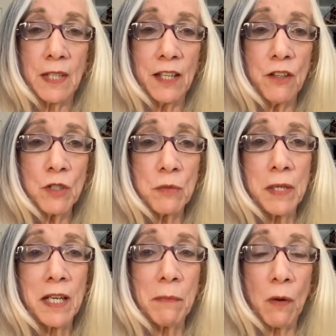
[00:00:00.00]
Can you
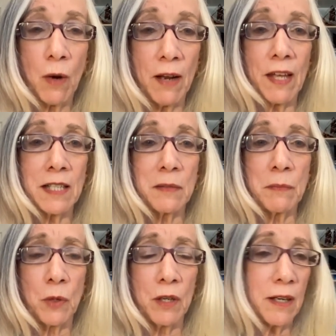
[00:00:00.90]
speak about why that's
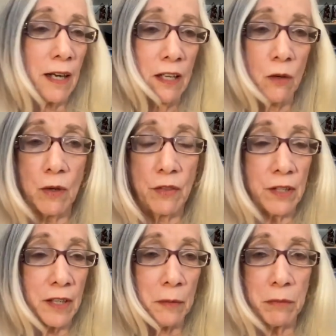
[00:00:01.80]
important? I know there are
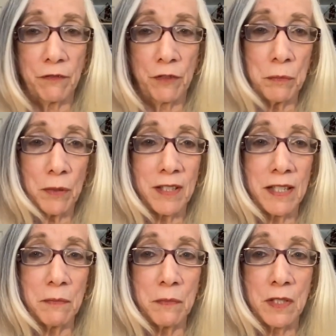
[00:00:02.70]
a number of football
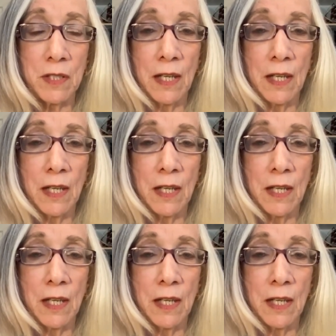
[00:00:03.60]
teams